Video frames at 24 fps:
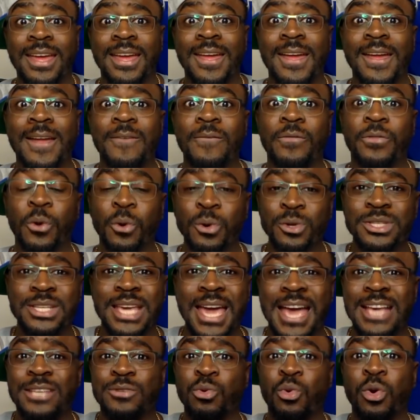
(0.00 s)
those
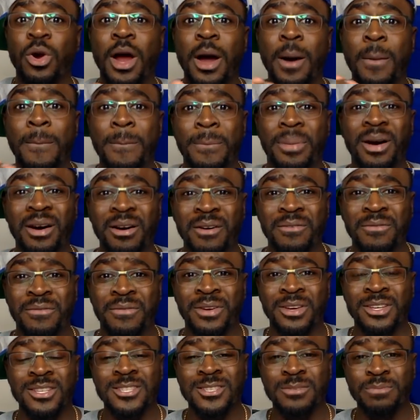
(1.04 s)
guys were above
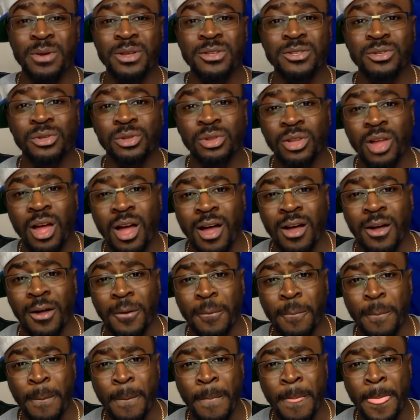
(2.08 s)
Spencer
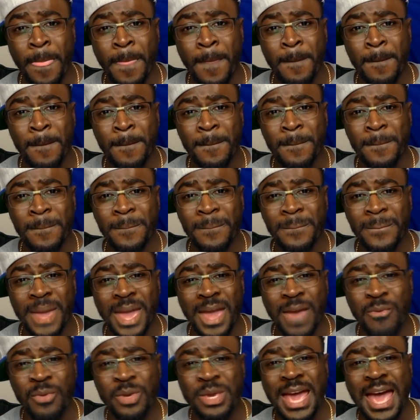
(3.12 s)
Long.
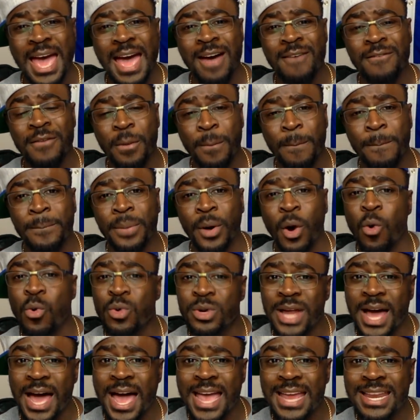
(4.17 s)
And we have a
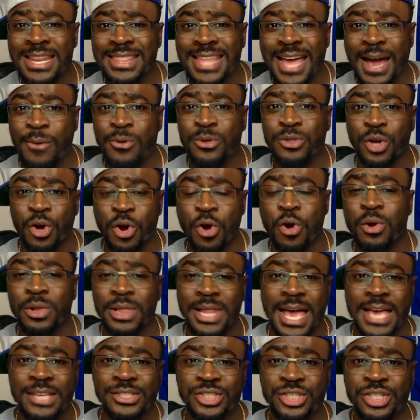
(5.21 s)
Bodine that was hurt
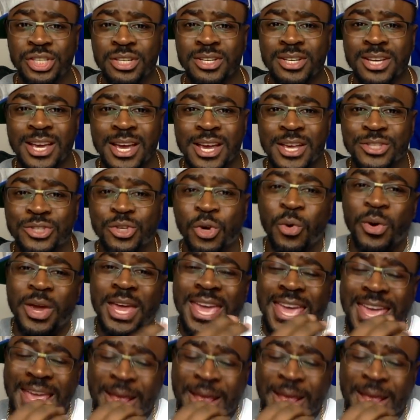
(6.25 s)
last year. So